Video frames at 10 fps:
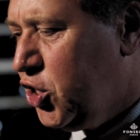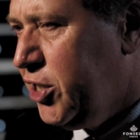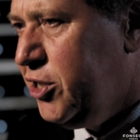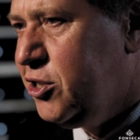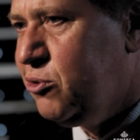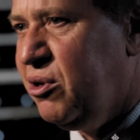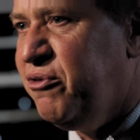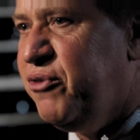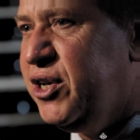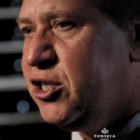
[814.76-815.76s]
cheese with a
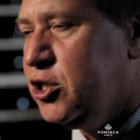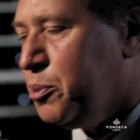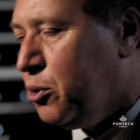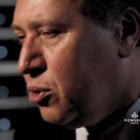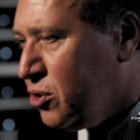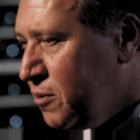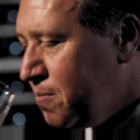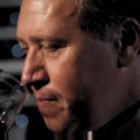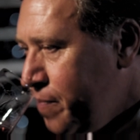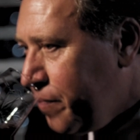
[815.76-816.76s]
vintage port.
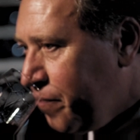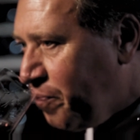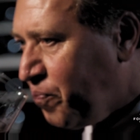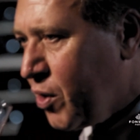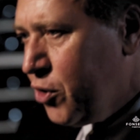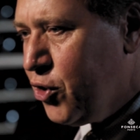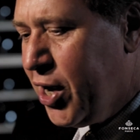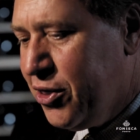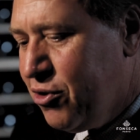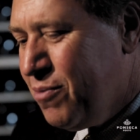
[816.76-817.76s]
You
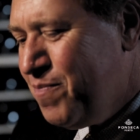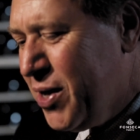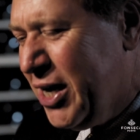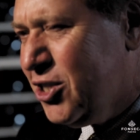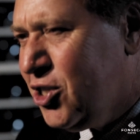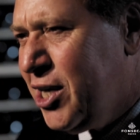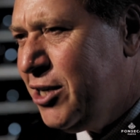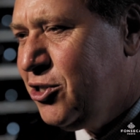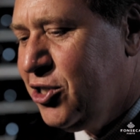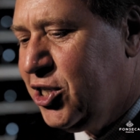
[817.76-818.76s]
get the
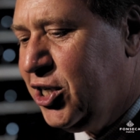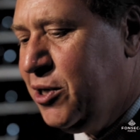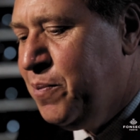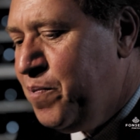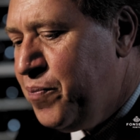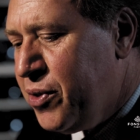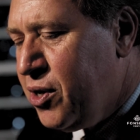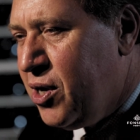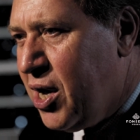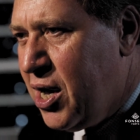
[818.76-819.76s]
intensity
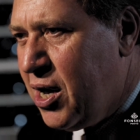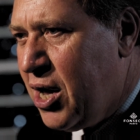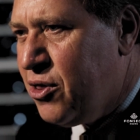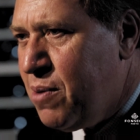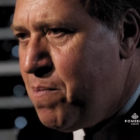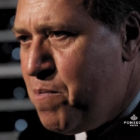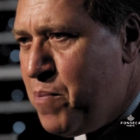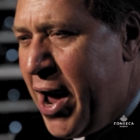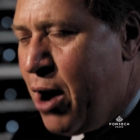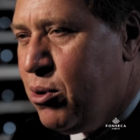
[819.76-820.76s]
and the
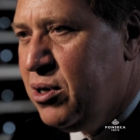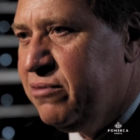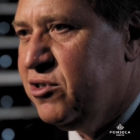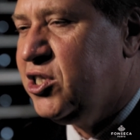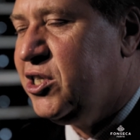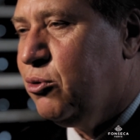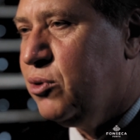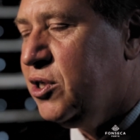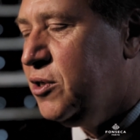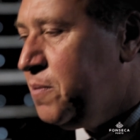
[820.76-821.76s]
power of a
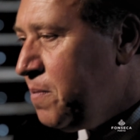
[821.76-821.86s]
Stilton,